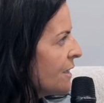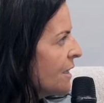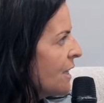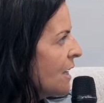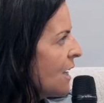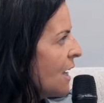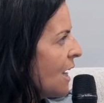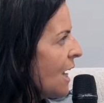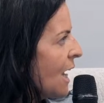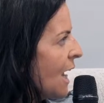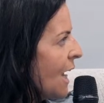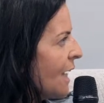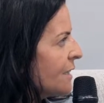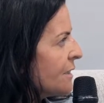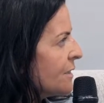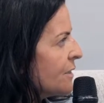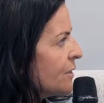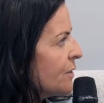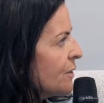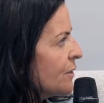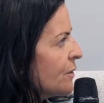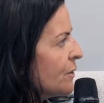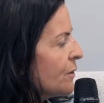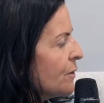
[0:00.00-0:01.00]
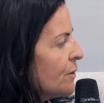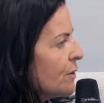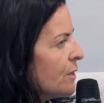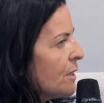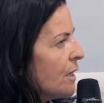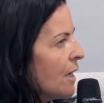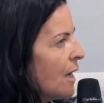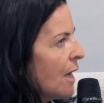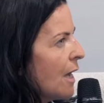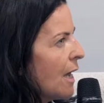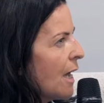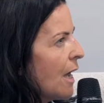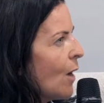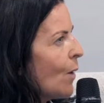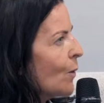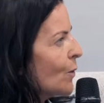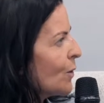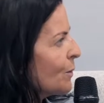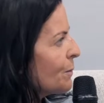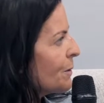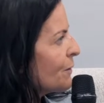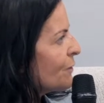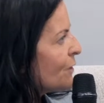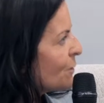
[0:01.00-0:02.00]
and to own
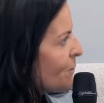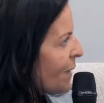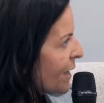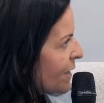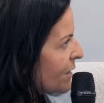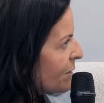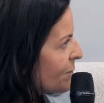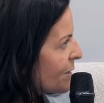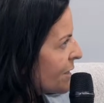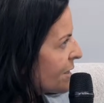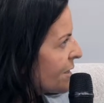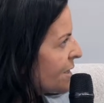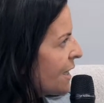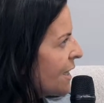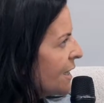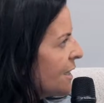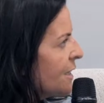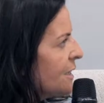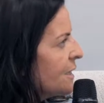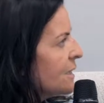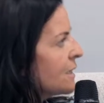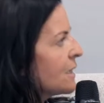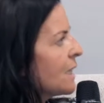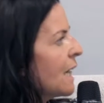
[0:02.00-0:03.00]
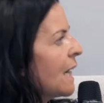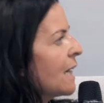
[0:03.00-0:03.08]
up if you make a mistake,